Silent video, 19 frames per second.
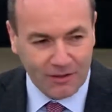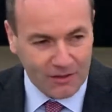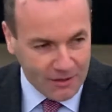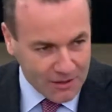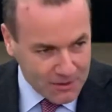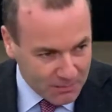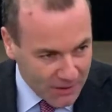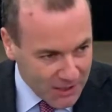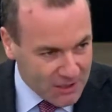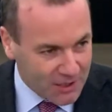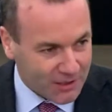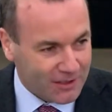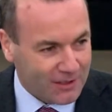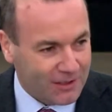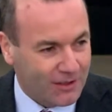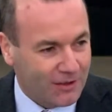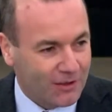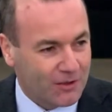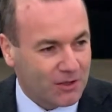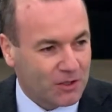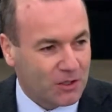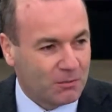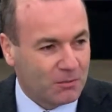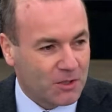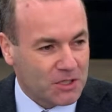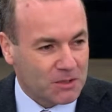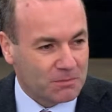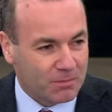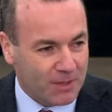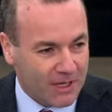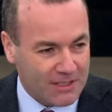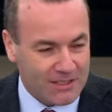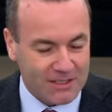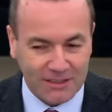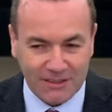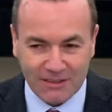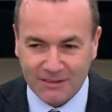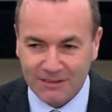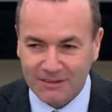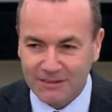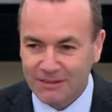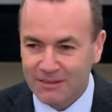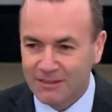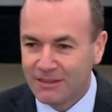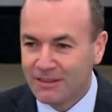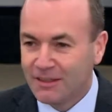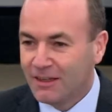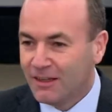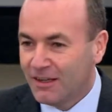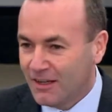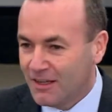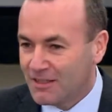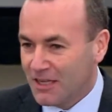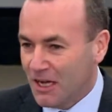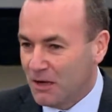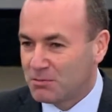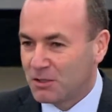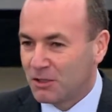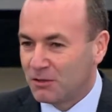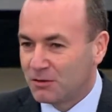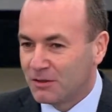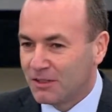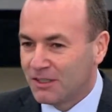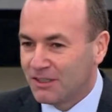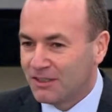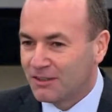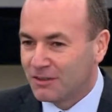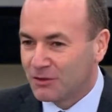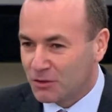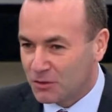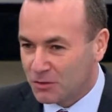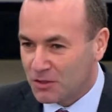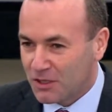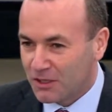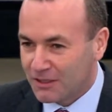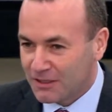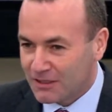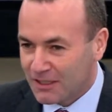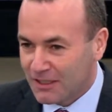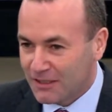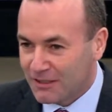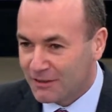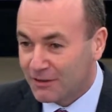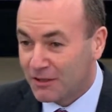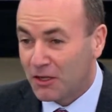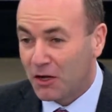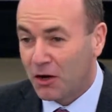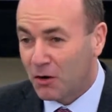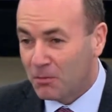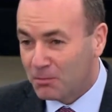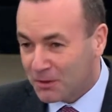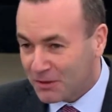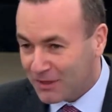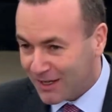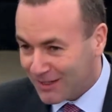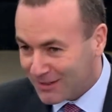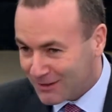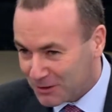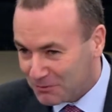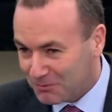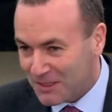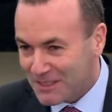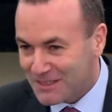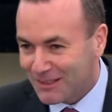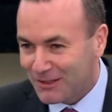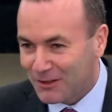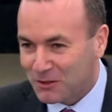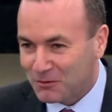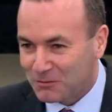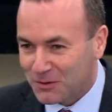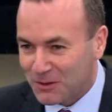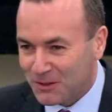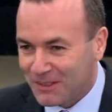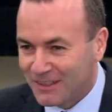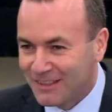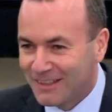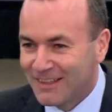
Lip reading: especially on the Commission President, is absolutely crucial and clear. And I hope you can convince a lot of your